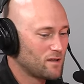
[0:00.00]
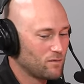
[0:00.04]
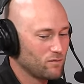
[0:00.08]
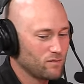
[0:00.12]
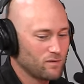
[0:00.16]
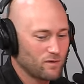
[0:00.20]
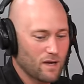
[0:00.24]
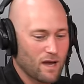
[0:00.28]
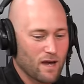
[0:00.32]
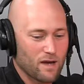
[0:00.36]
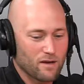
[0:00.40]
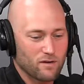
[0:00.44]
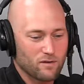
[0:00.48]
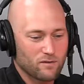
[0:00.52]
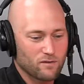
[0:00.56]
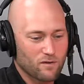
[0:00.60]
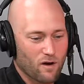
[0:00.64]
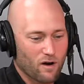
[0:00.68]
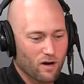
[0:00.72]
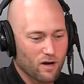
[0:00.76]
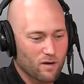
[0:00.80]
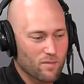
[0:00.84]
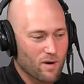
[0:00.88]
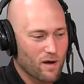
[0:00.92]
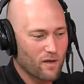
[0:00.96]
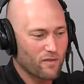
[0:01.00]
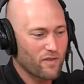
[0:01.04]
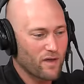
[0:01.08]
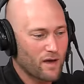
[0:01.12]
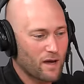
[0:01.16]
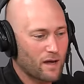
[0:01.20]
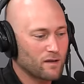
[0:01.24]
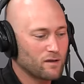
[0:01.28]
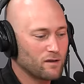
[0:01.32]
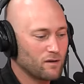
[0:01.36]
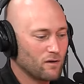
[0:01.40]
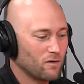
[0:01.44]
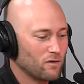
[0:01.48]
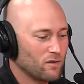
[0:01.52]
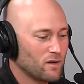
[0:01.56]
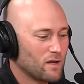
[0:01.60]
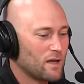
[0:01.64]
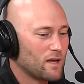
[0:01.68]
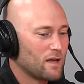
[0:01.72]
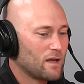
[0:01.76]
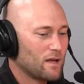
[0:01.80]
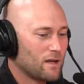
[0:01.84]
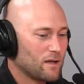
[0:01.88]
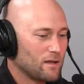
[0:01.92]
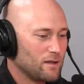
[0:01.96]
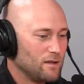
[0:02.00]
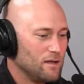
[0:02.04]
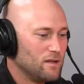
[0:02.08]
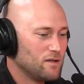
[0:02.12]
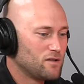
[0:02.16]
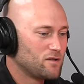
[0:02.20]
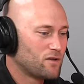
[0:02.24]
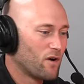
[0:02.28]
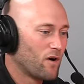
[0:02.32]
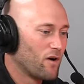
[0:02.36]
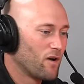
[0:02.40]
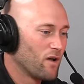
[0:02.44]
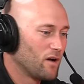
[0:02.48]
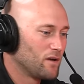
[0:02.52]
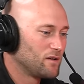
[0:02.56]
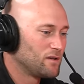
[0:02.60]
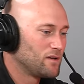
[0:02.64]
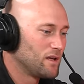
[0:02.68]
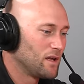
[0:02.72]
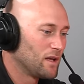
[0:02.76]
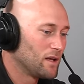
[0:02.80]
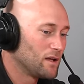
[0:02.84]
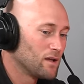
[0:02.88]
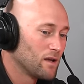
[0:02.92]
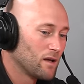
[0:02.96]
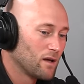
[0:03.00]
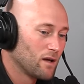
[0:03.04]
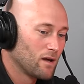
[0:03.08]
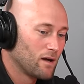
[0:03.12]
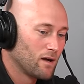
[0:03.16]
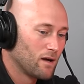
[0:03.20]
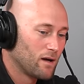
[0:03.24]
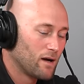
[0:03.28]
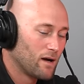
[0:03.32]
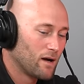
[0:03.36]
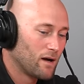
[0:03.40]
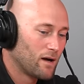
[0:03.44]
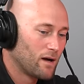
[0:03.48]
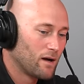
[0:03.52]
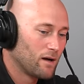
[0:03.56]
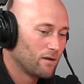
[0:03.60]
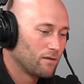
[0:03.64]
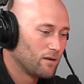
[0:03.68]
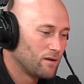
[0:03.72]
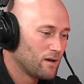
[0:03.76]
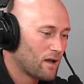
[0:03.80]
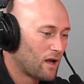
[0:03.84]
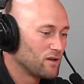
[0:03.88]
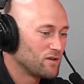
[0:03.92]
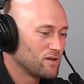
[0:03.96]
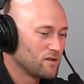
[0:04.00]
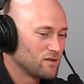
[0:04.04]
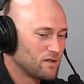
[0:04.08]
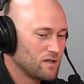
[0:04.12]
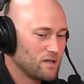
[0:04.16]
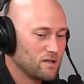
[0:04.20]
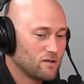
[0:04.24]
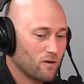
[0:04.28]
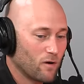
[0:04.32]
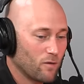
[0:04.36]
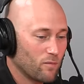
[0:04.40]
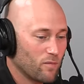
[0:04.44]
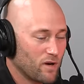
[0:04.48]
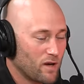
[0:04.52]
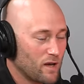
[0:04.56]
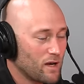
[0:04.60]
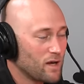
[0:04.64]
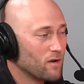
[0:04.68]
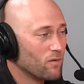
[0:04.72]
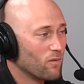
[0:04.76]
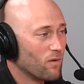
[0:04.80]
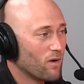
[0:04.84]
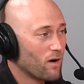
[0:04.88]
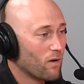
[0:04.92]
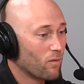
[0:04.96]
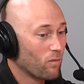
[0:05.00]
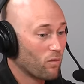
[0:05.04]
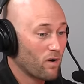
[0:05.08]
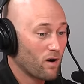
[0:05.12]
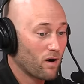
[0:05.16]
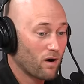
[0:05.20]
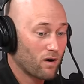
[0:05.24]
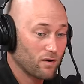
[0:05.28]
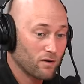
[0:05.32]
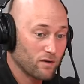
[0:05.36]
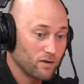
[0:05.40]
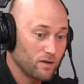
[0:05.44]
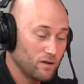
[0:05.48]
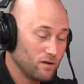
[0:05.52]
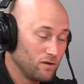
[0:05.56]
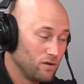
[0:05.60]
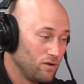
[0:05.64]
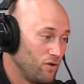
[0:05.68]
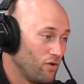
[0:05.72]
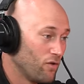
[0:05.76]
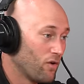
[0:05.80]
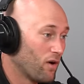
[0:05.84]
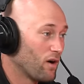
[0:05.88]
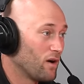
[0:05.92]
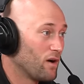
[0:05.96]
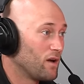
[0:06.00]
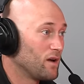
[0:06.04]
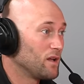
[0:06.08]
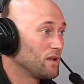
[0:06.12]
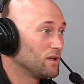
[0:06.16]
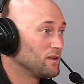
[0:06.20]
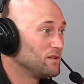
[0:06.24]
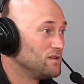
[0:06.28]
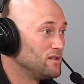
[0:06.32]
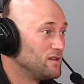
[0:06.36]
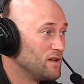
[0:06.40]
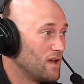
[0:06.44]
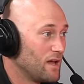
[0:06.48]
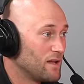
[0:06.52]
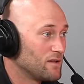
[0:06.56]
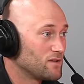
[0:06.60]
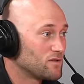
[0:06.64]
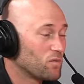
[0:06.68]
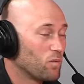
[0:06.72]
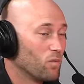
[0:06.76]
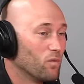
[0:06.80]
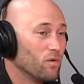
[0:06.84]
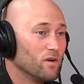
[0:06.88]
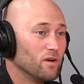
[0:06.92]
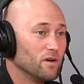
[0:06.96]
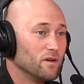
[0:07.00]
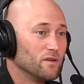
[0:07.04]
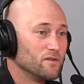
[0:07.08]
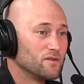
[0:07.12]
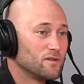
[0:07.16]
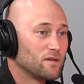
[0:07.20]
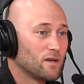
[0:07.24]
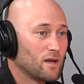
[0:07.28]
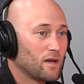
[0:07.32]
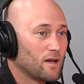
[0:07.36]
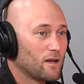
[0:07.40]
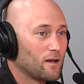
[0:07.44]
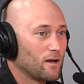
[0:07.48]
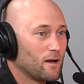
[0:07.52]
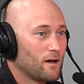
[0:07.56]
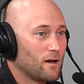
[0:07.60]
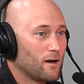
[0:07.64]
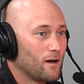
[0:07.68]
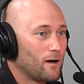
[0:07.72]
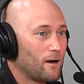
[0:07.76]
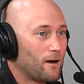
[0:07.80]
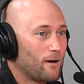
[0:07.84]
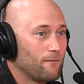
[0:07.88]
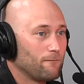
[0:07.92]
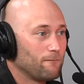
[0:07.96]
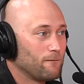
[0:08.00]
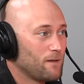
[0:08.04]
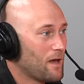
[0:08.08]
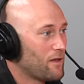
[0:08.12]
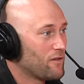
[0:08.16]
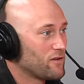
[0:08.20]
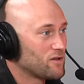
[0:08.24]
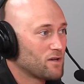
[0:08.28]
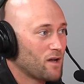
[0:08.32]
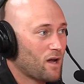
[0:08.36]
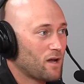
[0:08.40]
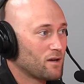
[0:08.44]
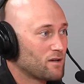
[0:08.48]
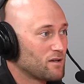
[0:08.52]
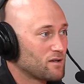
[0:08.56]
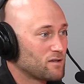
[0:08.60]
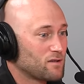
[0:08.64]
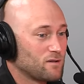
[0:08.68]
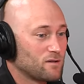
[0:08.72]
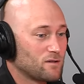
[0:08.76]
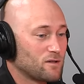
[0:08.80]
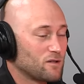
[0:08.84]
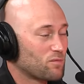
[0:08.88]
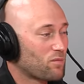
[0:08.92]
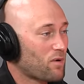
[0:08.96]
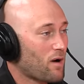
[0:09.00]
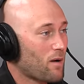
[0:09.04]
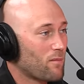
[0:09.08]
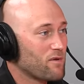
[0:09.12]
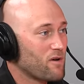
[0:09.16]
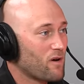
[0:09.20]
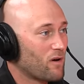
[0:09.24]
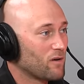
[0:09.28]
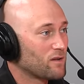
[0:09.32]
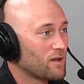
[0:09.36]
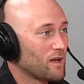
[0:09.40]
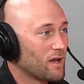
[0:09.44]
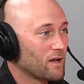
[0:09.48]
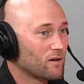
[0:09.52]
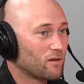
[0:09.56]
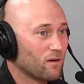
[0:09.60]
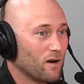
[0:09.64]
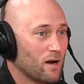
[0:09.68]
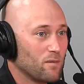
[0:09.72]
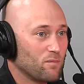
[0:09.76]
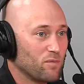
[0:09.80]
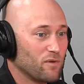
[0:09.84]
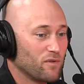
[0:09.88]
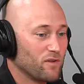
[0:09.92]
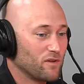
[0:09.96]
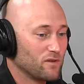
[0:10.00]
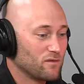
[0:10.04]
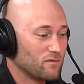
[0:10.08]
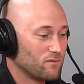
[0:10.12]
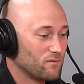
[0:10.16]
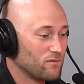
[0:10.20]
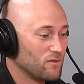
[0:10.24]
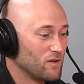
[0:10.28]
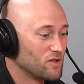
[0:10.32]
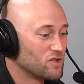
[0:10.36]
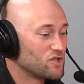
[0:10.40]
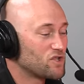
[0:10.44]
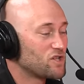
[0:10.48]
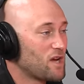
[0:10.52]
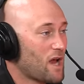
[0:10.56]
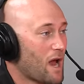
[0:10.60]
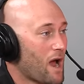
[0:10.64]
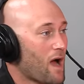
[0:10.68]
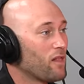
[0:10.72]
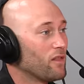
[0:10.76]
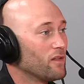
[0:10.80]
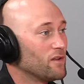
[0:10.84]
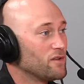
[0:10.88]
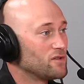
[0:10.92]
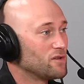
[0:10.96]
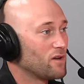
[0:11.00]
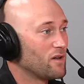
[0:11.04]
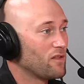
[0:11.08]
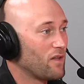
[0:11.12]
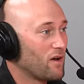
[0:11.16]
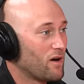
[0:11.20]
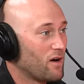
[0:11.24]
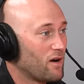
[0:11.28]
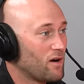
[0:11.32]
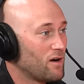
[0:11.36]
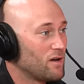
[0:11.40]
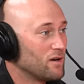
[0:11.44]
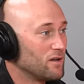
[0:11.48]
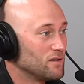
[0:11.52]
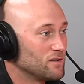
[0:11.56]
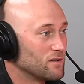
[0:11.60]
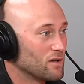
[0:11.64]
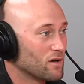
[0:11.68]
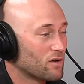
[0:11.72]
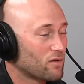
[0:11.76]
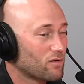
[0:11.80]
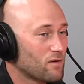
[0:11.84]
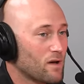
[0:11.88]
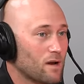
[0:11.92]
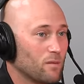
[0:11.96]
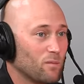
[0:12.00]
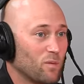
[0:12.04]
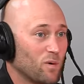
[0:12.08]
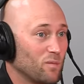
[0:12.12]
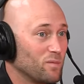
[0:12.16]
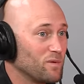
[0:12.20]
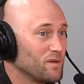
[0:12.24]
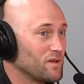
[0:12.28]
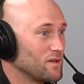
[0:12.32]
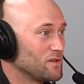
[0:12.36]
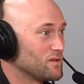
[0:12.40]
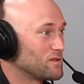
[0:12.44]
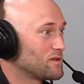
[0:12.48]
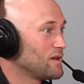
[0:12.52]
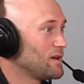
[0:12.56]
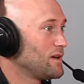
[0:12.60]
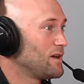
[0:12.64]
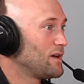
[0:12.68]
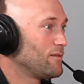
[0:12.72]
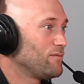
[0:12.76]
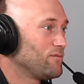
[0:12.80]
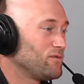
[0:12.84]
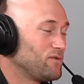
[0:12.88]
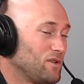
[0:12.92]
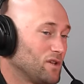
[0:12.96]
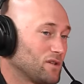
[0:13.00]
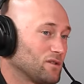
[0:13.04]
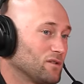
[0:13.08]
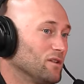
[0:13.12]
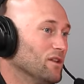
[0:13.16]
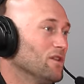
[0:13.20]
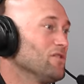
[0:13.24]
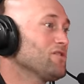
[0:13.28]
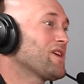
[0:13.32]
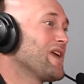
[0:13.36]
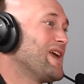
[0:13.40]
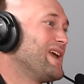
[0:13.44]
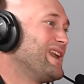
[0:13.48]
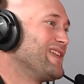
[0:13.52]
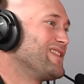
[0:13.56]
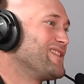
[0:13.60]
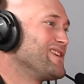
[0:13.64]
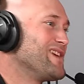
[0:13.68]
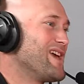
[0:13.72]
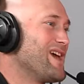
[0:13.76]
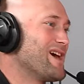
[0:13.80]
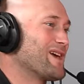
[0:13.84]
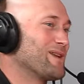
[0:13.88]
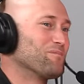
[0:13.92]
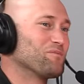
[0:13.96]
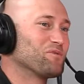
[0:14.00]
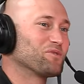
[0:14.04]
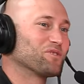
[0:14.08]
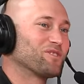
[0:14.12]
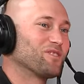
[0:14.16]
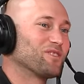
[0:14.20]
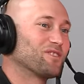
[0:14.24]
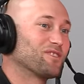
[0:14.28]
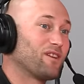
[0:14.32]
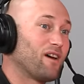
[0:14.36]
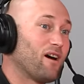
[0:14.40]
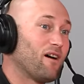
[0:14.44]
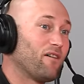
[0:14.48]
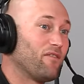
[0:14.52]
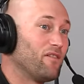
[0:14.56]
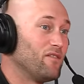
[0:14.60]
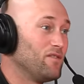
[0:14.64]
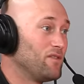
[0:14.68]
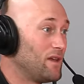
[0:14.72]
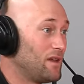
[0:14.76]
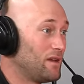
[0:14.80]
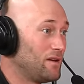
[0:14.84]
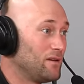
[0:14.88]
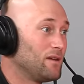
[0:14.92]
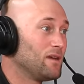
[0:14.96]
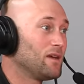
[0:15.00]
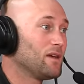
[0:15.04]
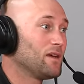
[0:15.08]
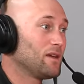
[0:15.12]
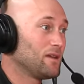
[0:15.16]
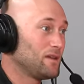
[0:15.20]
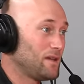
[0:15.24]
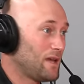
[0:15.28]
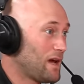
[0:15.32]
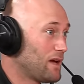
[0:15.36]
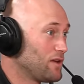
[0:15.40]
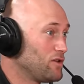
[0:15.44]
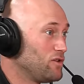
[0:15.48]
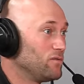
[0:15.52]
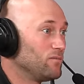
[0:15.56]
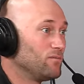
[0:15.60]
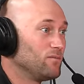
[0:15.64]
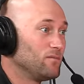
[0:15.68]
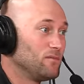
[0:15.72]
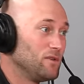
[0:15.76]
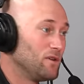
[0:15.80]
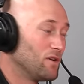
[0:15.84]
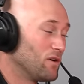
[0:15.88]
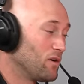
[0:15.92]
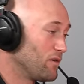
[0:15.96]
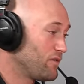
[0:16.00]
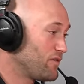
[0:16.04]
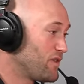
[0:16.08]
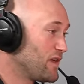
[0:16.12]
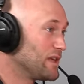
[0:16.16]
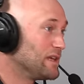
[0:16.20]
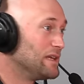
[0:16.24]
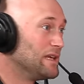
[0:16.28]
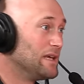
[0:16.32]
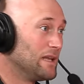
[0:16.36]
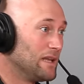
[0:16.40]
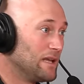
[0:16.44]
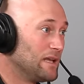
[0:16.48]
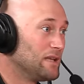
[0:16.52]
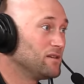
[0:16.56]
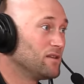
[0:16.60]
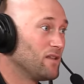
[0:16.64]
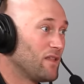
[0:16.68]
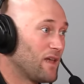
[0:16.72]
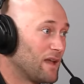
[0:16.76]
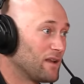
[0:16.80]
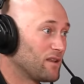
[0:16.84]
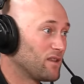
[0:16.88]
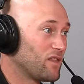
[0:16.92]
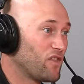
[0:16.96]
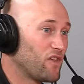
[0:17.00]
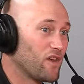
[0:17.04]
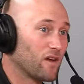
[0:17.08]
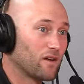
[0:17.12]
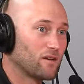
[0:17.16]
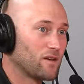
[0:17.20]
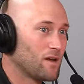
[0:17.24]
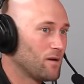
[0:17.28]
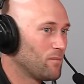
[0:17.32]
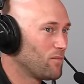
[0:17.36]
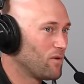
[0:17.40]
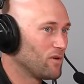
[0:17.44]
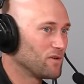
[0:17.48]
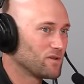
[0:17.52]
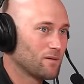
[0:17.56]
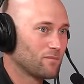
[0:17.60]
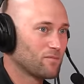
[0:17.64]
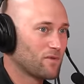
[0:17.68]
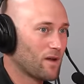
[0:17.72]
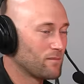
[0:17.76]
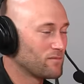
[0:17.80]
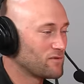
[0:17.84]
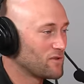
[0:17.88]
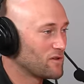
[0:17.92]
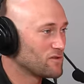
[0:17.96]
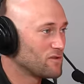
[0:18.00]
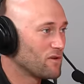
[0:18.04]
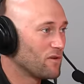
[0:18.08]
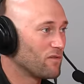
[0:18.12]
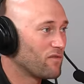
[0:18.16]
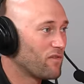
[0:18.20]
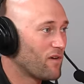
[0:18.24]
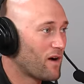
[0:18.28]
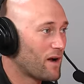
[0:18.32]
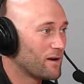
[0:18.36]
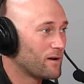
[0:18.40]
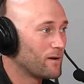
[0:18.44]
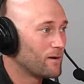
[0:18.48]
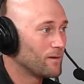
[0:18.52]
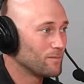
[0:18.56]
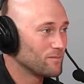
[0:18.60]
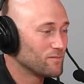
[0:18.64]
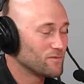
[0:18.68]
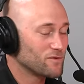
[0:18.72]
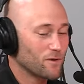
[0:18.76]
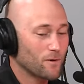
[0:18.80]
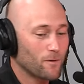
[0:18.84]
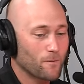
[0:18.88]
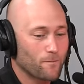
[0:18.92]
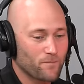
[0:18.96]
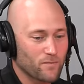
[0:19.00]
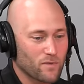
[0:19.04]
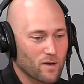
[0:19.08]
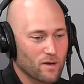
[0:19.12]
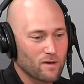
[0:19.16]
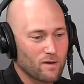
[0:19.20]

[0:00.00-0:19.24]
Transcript: And yeah, you talk about that, you know, Eastern hunting, uh, not just Eastern, but anywhere where you are hunting dense woods, uh, yeah, the shot distances probably aren't that great, but the, the challenge of the hunt is incredible yeah. because just locating the animals is tough. And then, yeah, sure. you, you know, if they get into that thick timber, sometimes there's no finding them. So, yep.